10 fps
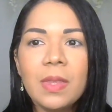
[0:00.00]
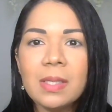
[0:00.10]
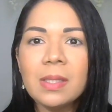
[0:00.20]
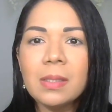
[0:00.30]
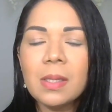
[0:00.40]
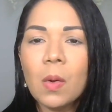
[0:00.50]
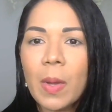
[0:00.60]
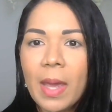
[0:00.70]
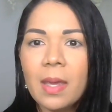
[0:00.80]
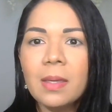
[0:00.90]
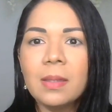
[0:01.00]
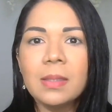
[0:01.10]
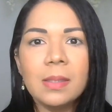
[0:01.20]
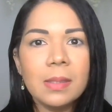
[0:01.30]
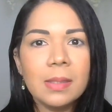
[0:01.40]
this is okay.
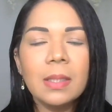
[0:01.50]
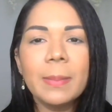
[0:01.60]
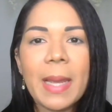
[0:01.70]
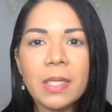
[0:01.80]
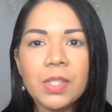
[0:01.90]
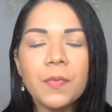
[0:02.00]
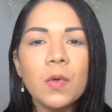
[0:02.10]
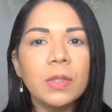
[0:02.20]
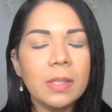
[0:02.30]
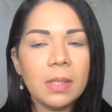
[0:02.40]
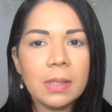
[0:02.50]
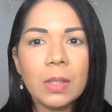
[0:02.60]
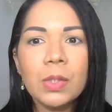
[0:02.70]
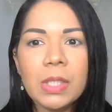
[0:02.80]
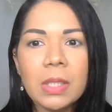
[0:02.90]
This is still manageable. This is a
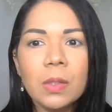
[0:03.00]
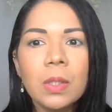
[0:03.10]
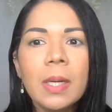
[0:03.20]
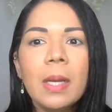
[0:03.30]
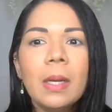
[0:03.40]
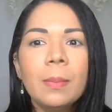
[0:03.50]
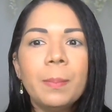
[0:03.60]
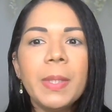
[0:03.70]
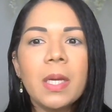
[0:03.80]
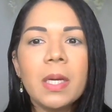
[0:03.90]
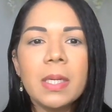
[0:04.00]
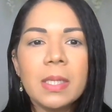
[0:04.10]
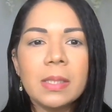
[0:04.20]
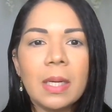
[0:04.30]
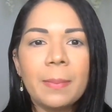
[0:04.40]
good deal
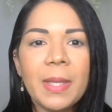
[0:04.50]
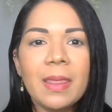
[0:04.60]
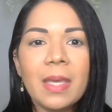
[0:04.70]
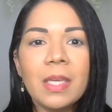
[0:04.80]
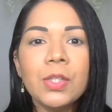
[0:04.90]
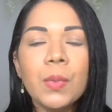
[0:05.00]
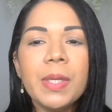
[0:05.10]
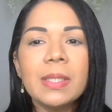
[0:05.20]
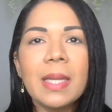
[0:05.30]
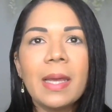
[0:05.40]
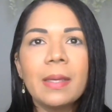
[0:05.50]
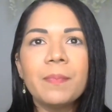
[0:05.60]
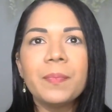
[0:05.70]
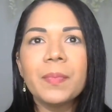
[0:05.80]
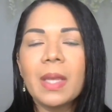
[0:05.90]
because I mean the issue is like
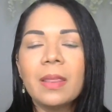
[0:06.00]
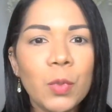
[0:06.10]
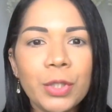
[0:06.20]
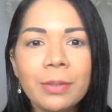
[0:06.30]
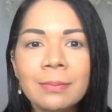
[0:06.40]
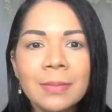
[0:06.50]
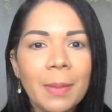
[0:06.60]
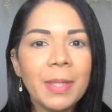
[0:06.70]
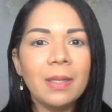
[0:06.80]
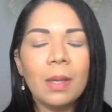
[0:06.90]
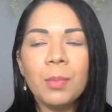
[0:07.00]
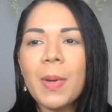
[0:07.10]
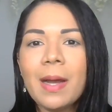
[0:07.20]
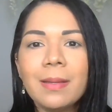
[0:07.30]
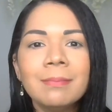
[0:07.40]
somewhere. I mean
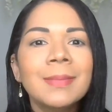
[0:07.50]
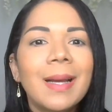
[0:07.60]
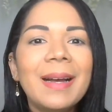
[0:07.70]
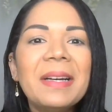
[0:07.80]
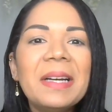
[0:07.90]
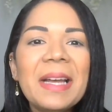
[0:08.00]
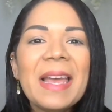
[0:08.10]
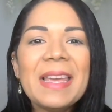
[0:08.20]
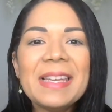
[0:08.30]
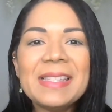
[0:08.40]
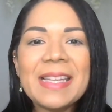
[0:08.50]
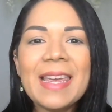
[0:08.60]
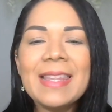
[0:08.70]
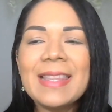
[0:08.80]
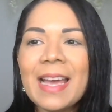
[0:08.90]
everybody is
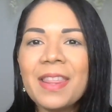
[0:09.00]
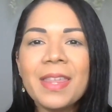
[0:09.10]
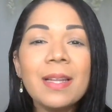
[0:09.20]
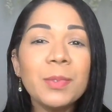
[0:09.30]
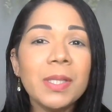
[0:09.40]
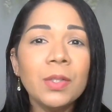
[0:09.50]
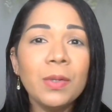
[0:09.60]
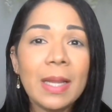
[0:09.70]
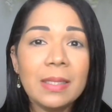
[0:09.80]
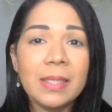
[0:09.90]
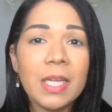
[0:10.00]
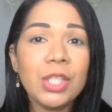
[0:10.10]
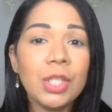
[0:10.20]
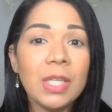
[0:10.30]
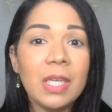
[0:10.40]
saying that 30%
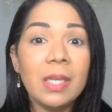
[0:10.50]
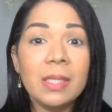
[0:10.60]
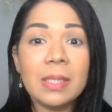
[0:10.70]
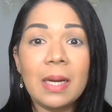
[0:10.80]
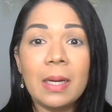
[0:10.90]
utilization is